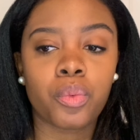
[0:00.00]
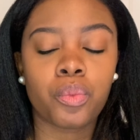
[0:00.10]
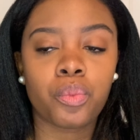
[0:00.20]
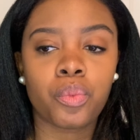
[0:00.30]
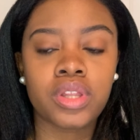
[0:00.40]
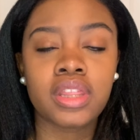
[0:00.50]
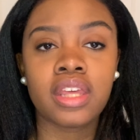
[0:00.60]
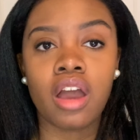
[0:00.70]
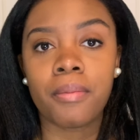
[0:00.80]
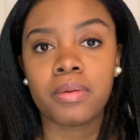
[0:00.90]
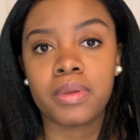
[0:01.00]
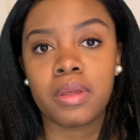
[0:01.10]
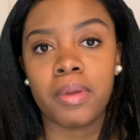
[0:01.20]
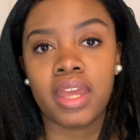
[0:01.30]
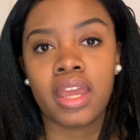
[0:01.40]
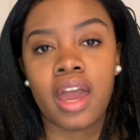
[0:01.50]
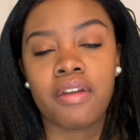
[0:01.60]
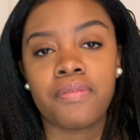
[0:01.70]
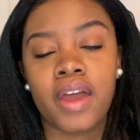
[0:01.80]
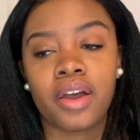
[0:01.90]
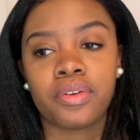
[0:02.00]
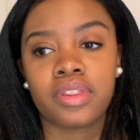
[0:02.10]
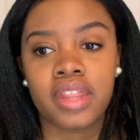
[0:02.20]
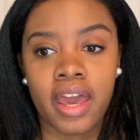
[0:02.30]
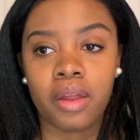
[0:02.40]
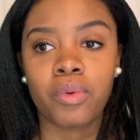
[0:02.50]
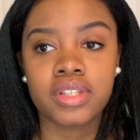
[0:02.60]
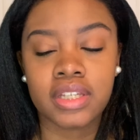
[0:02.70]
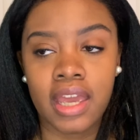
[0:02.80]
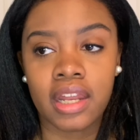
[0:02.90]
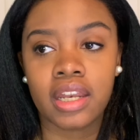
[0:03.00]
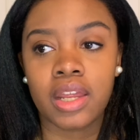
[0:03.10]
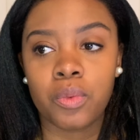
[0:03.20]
With the Alma BB, I found that once again, it